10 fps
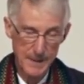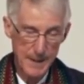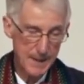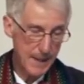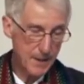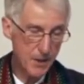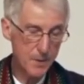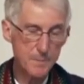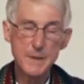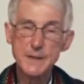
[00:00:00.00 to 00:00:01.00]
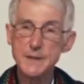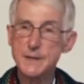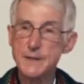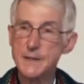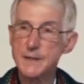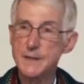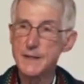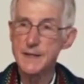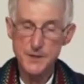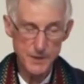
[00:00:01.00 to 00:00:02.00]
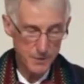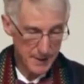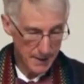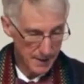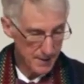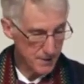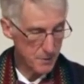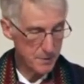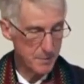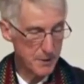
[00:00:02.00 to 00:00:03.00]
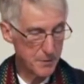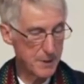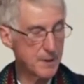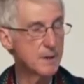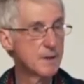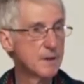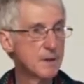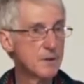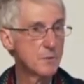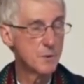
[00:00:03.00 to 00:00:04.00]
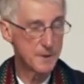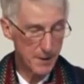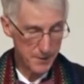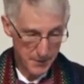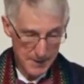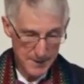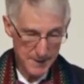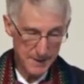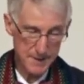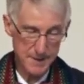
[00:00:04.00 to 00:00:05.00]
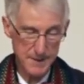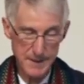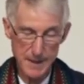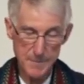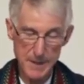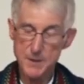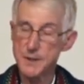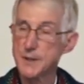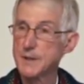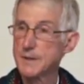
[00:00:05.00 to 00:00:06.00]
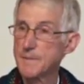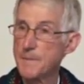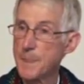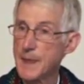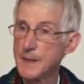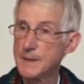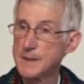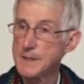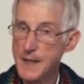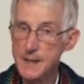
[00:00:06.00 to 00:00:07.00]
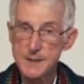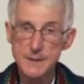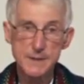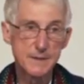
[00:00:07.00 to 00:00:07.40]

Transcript: And I hope as you engage with beauty with the three senses I mentioned, sight,